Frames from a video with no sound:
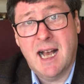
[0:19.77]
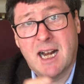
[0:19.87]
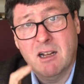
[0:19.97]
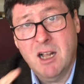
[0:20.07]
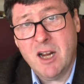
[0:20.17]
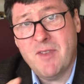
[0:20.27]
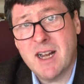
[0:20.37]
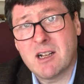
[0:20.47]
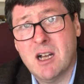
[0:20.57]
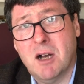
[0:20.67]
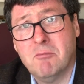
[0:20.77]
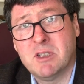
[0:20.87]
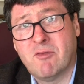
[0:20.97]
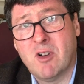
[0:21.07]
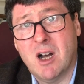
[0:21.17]
And a lot of that
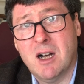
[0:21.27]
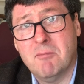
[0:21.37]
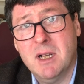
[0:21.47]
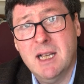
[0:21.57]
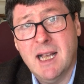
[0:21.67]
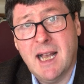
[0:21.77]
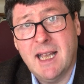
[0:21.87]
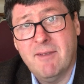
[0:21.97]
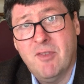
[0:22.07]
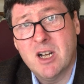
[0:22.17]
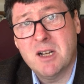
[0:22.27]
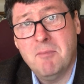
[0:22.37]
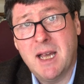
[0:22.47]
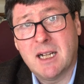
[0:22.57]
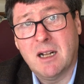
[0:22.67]
comes from a
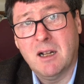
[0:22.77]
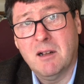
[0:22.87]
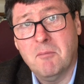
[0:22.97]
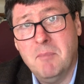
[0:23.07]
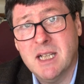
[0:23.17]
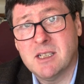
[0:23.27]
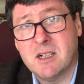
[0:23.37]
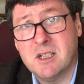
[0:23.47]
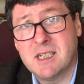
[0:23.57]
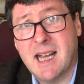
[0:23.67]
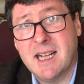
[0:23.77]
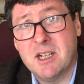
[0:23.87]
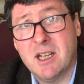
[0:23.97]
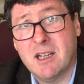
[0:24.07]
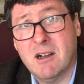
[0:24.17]
fundamental
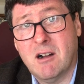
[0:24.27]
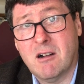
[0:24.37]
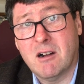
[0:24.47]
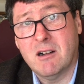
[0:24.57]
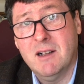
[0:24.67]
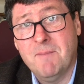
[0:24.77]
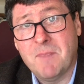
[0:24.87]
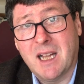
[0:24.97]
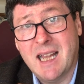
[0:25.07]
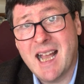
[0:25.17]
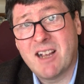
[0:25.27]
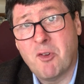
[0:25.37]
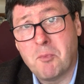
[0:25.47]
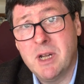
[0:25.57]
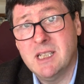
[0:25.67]
misunderstanding or lack of
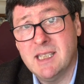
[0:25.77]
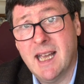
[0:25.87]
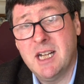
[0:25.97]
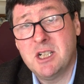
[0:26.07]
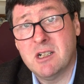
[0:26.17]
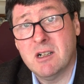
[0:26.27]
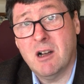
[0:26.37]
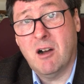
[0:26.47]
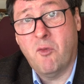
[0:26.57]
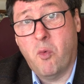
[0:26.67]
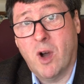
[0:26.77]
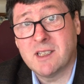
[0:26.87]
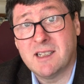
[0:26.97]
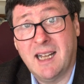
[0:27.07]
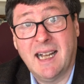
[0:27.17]
appreciation of
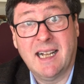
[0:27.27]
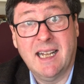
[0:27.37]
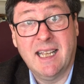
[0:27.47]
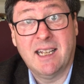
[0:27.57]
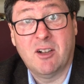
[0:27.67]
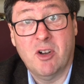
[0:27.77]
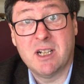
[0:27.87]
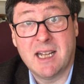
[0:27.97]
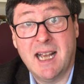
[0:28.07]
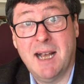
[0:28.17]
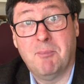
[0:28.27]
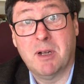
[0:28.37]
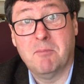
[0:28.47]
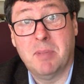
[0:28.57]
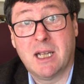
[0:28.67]
what's likely going to
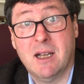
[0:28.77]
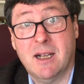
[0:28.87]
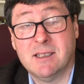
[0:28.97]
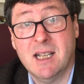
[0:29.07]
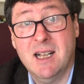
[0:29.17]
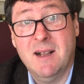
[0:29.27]
happen, because